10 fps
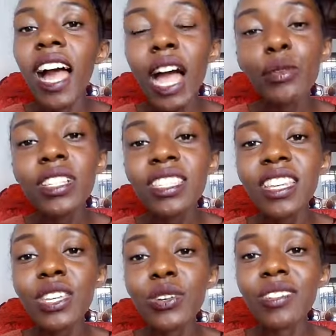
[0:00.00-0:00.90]
I will
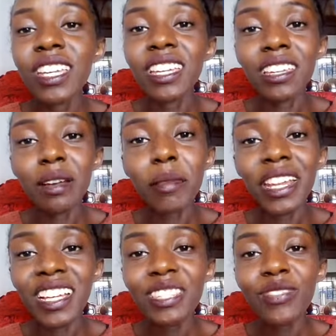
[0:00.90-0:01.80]
see you in my
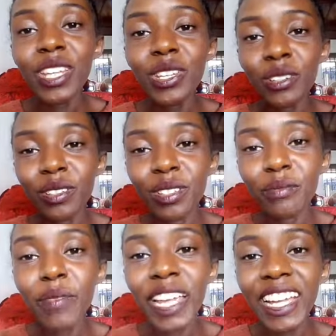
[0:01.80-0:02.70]
next video.
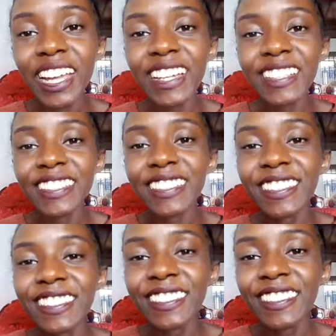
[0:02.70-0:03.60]
Bye guys.